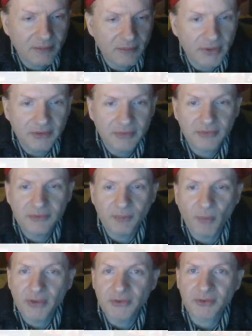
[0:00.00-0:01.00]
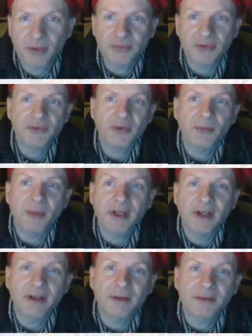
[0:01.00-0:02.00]
one descriptor too
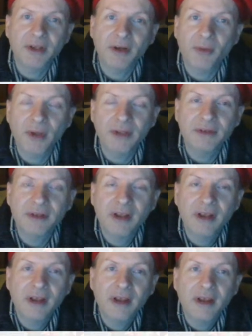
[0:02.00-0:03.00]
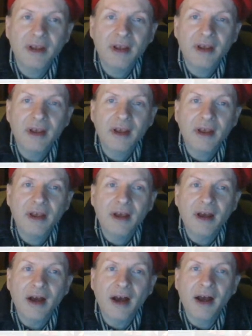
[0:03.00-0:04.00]
many. I don't know. One.
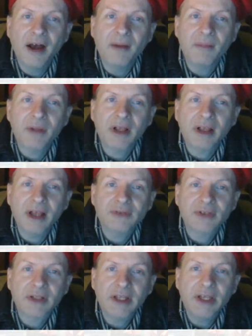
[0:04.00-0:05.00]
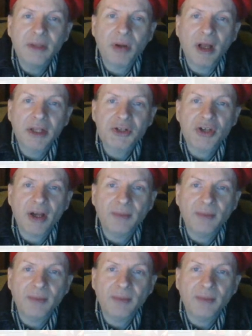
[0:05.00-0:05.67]
As a clean, polished,